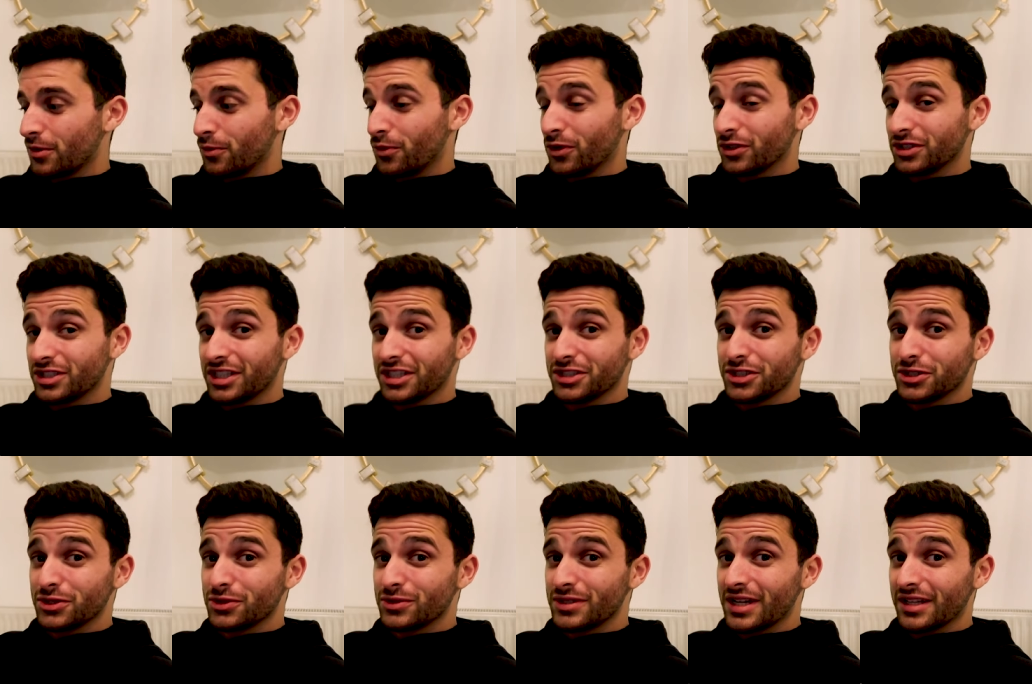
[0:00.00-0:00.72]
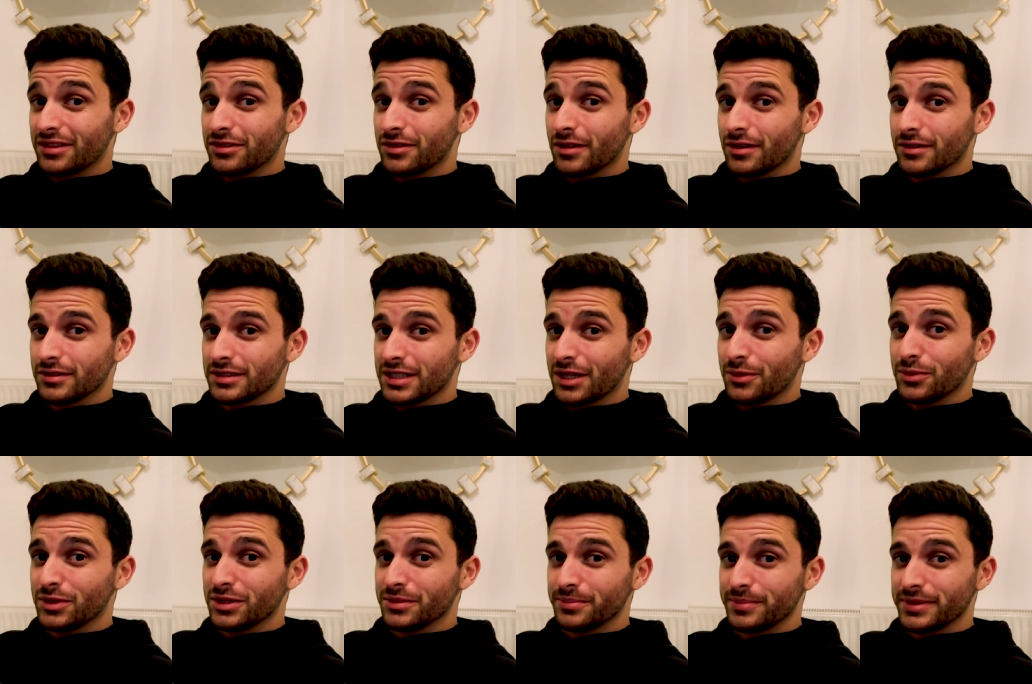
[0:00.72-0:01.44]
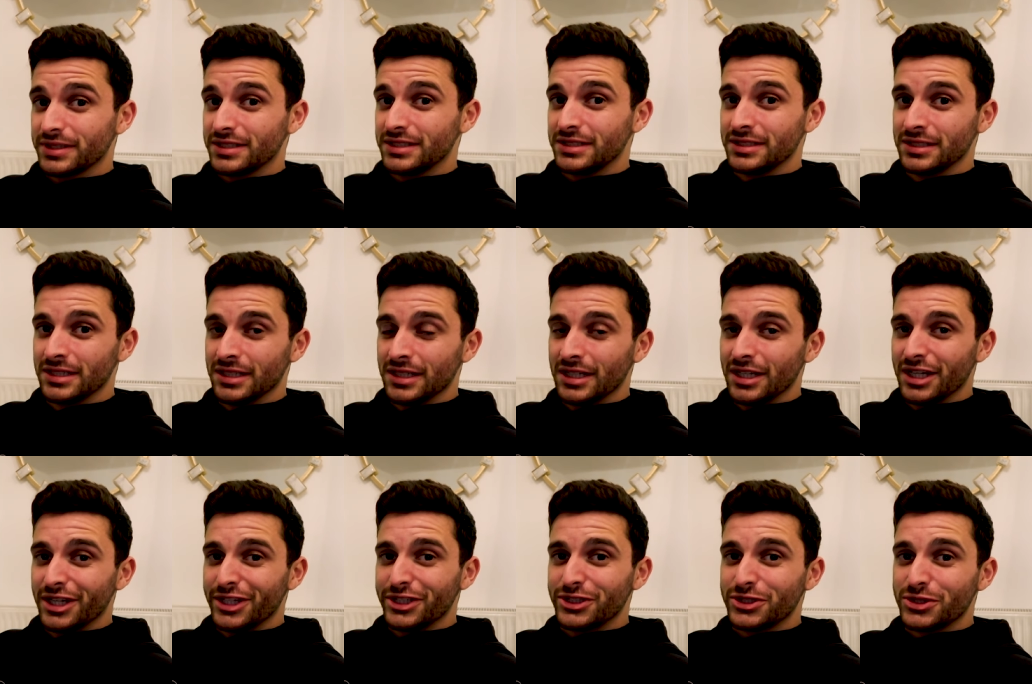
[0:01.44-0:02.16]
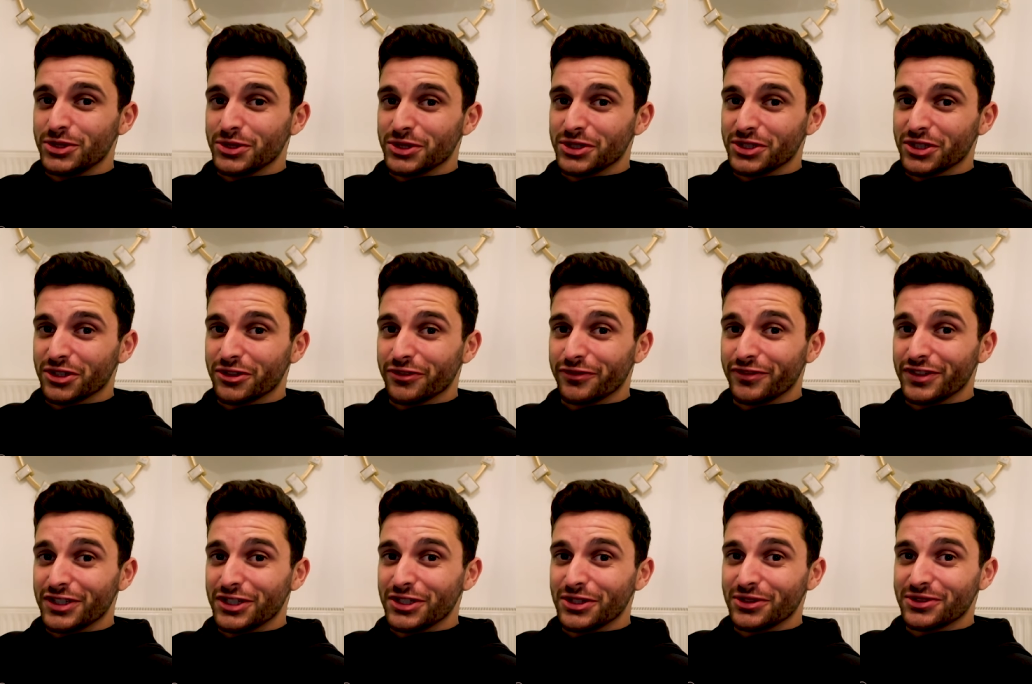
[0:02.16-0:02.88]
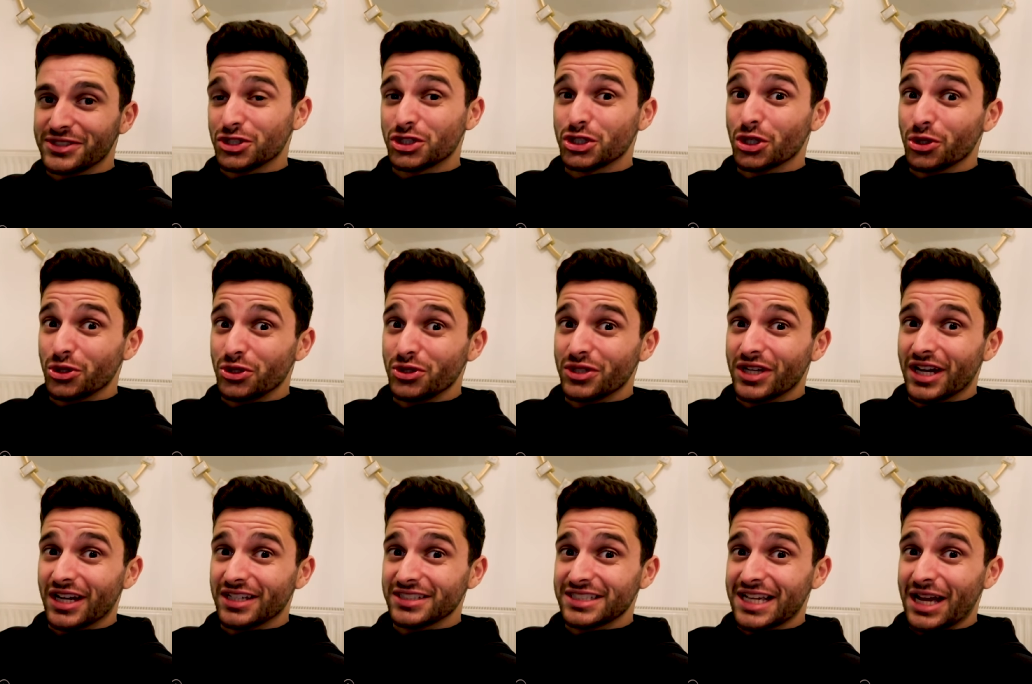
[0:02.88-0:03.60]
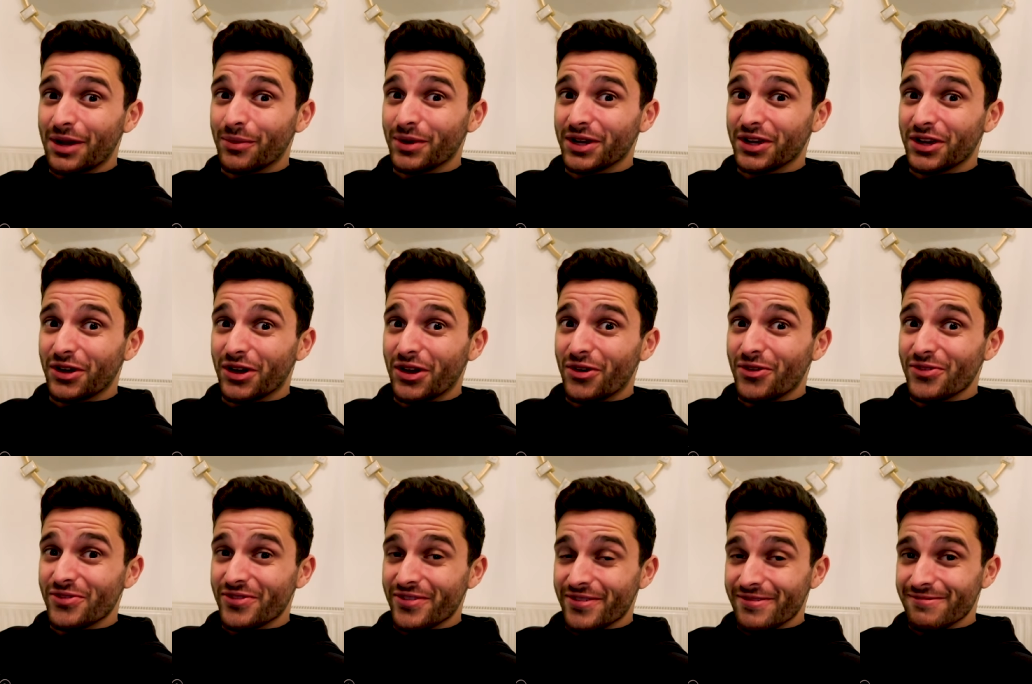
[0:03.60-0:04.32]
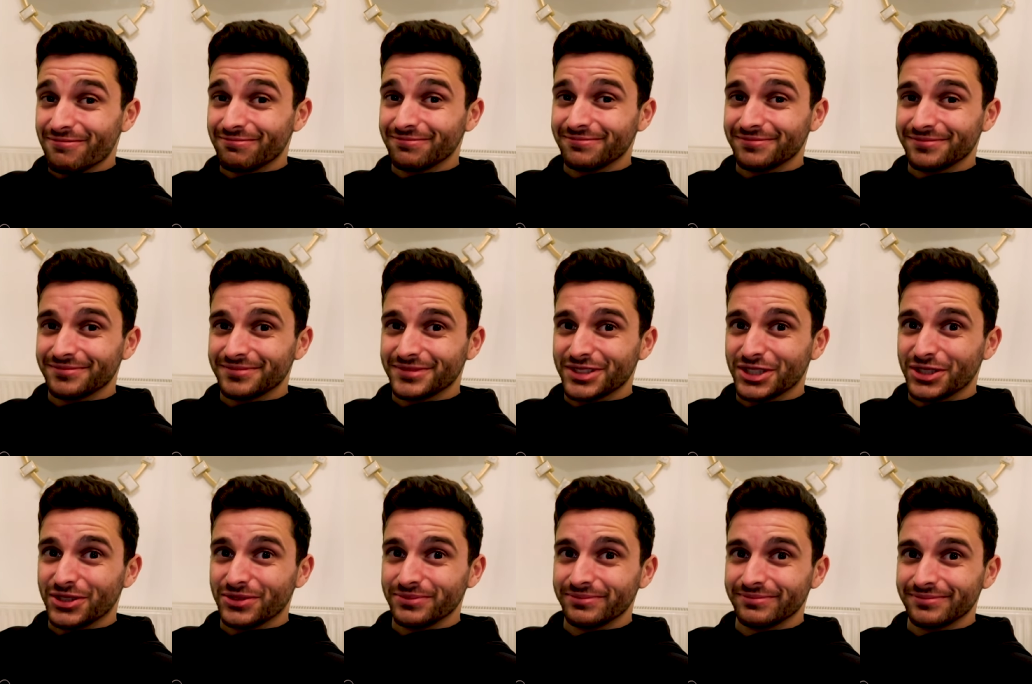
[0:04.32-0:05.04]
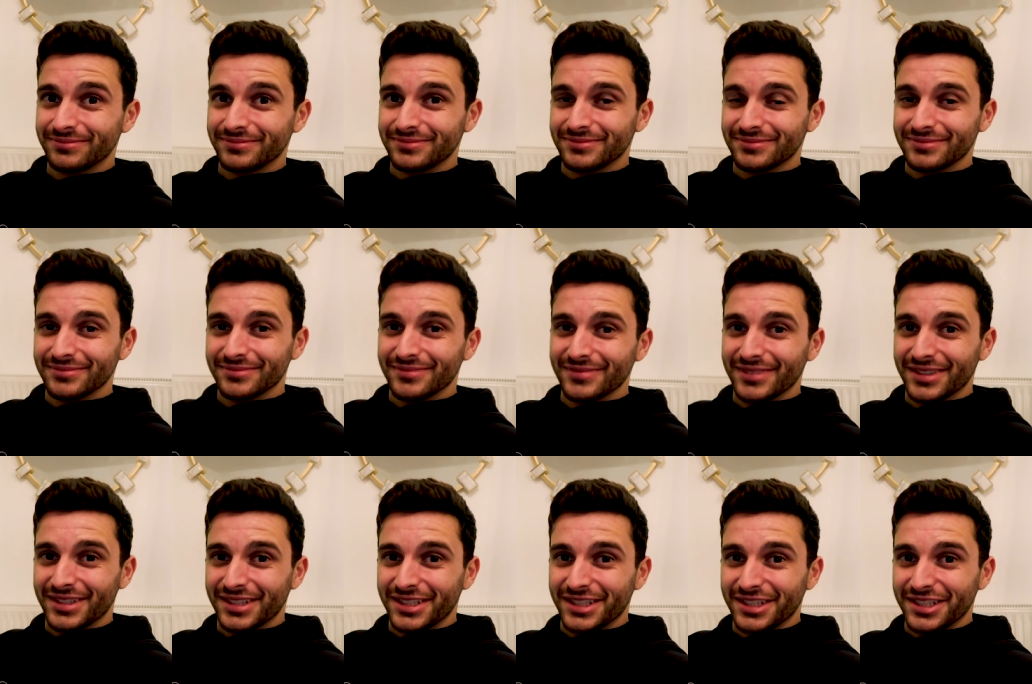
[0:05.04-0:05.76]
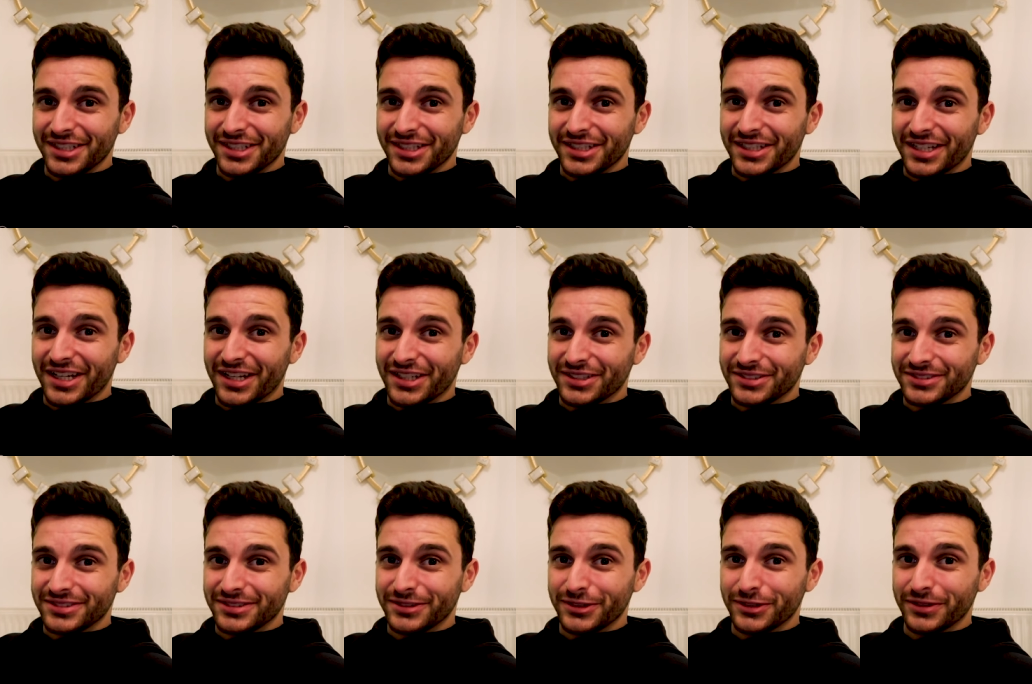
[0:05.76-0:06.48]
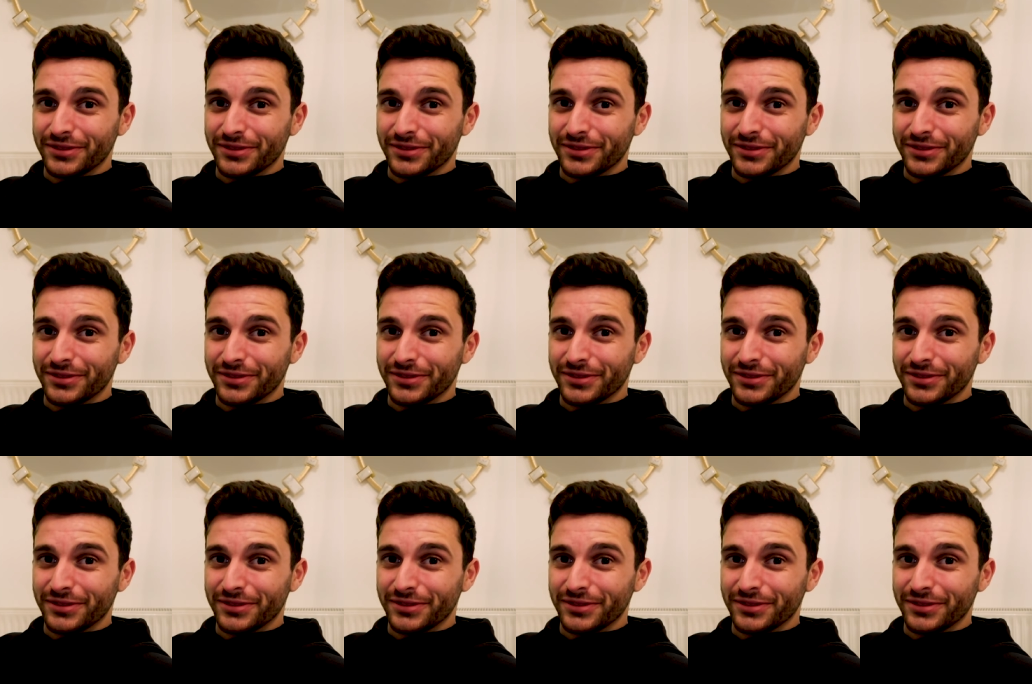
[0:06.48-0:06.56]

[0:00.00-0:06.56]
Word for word: And once I do get those, I will be doing another video to show you guys how I got on. So, yeah.